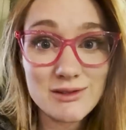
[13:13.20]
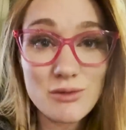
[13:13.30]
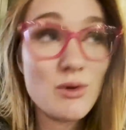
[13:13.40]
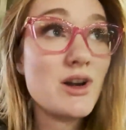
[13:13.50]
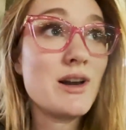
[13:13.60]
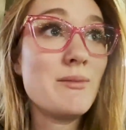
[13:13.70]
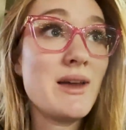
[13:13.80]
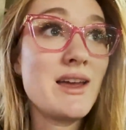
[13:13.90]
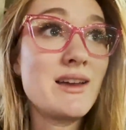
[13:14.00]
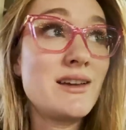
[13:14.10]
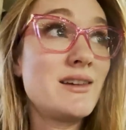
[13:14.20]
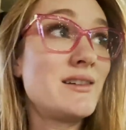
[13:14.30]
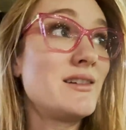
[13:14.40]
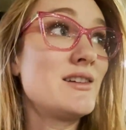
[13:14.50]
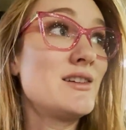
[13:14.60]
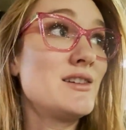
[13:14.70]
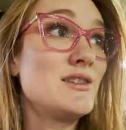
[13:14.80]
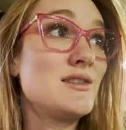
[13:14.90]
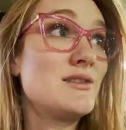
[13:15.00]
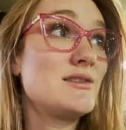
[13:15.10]
We're gonna make
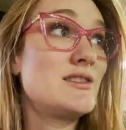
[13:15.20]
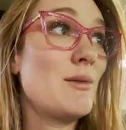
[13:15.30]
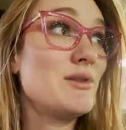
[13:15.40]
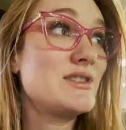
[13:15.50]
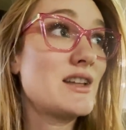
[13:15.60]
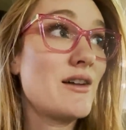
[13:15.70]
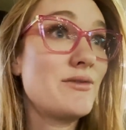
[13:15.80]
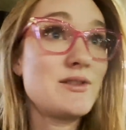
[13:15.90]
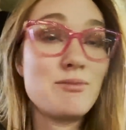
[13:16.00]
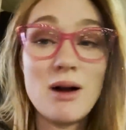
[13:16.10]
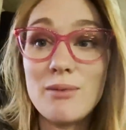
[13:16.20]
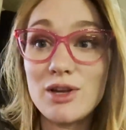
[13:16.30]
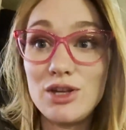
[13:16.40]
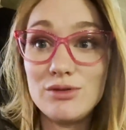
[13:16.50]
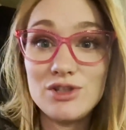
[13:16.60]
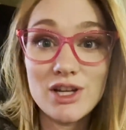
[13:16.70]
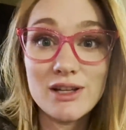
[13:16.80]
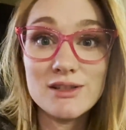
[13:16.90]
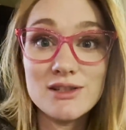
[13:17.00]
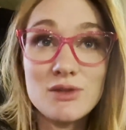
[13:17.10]
double stuffed barbecue
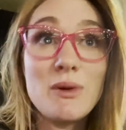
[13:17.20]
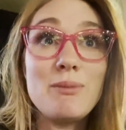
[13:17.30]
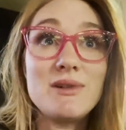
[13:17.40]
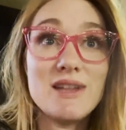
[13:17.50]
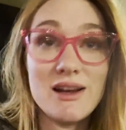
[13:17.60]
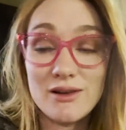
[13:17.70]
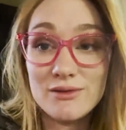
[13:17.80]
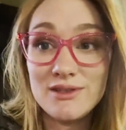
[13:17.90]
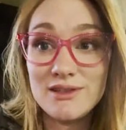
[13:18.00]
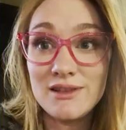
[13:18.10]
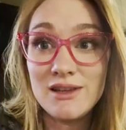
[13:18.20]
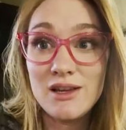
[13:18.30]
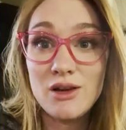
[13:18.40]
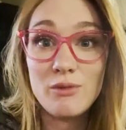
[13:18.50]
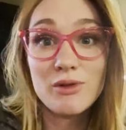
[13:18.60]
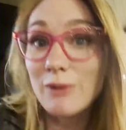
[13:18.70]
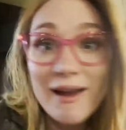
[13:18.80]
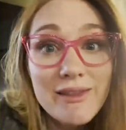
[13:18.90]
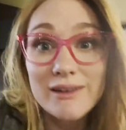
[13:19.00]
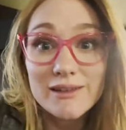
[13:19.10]
chicken sweet potatoes with
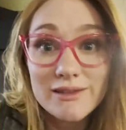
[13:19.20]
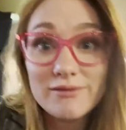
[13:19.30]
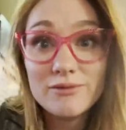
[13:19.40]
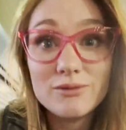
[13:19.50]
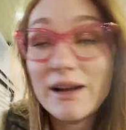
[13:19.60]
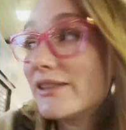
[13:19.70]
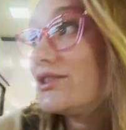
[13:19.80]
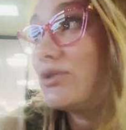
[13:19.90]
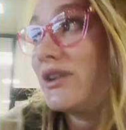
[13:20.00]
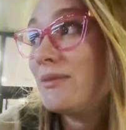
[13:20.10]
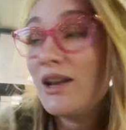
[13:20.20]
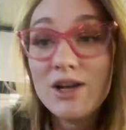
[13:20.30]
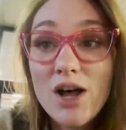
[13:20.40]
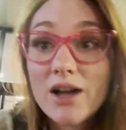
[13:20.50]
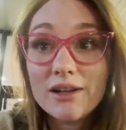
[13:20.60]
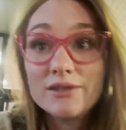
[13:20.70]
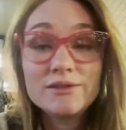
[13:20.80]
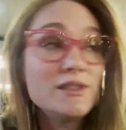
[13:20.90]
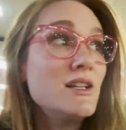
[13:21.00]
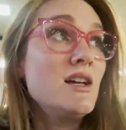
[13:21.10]
Ryland. Ryland joined me to cook.
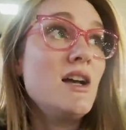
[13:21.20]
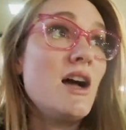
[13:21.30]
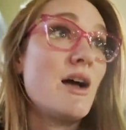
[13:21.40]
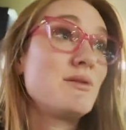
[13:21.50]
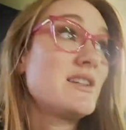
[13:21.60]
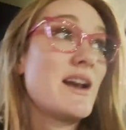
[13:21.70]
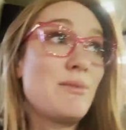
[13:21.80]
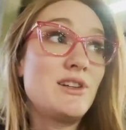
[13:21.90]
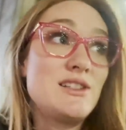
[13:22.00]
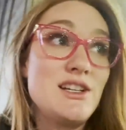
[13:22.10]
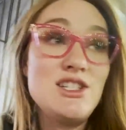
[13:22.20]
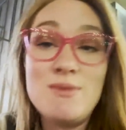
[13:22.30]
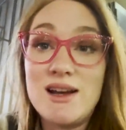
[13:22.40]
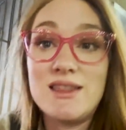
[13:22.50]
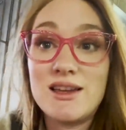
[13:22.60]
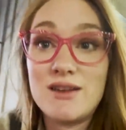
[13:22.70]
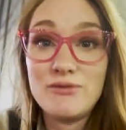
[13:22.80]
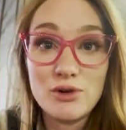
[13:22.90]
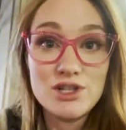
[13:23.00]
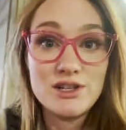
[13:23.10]
I was not able to teach him anything,
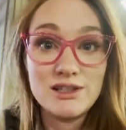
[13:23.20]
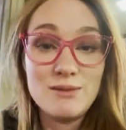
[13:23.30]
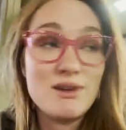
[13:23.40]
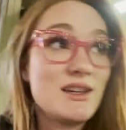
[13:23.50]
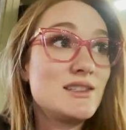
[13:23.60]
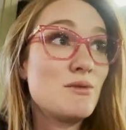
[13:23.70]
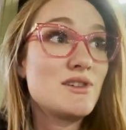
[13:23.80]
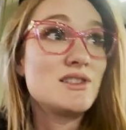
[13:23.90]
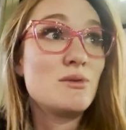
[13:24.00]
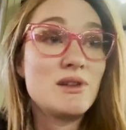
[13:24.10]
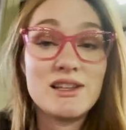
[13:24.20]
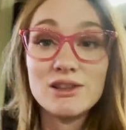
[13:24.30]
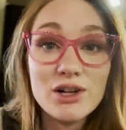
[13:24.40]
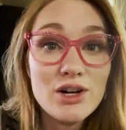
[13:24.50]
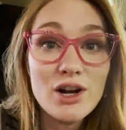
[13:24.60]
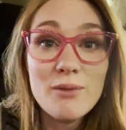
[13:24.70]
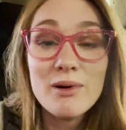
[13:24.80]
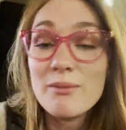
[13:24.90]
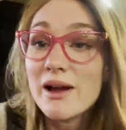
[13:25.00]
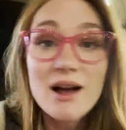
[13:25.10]
unfortunately, because he wasn't a willing learner,
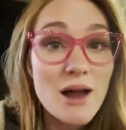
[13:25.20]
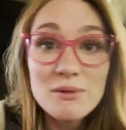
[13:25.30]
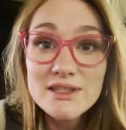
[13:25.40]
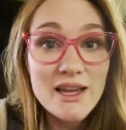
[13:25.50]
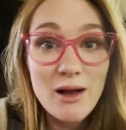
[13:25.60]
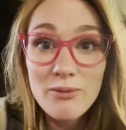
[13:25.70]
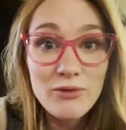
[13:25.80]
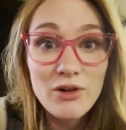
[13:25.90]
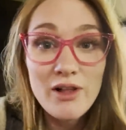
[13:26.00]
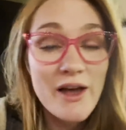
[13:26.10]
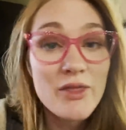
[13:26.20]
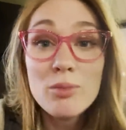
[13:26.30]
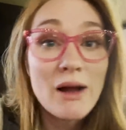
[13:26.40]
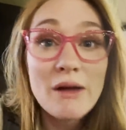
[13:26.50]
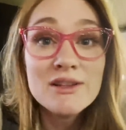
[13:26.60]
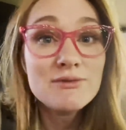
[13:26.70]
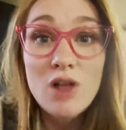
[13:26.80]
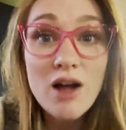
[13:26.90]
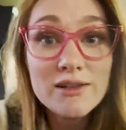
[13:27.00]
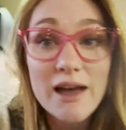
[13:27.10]
but my God, was he helpful and the proudest
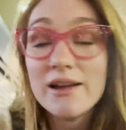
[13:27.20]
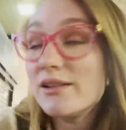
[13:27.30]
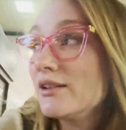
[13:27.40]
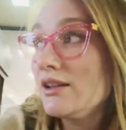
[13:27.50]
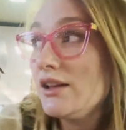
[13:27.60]
vlog dad.